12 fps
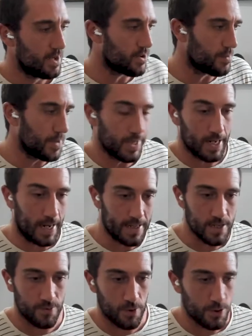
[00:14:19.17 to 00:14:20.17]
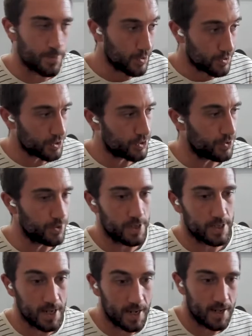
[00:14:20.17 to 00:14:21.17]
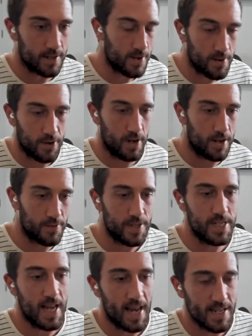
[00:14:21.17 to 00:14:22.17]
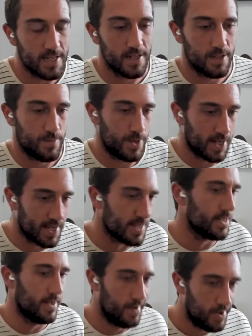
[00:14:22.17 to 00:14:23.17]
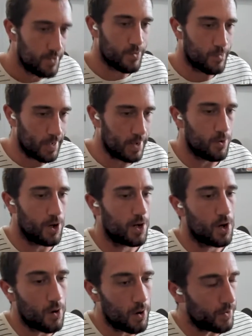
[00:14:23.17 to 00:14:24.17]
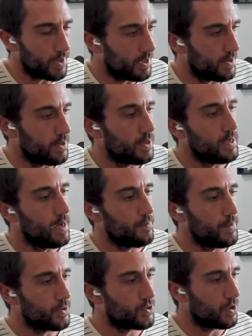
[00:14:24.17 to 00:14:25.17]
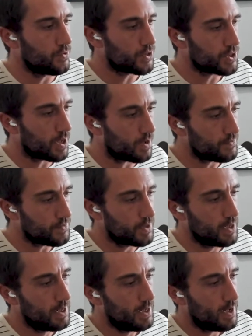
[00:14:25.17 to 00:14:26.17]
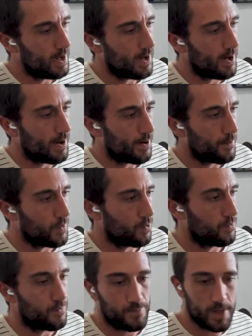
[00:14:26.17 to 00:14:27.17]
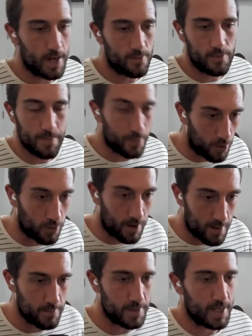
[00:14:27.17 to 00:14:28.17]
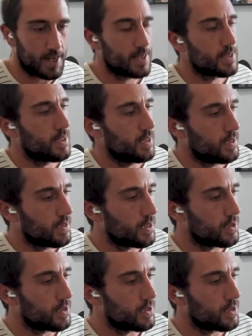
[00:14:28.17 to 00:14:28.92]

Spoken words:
you're building like this first-person shooter thing, and you have a lot of these assets. But I guess if you really want to go all in and build your own stuff, or reprogram things, then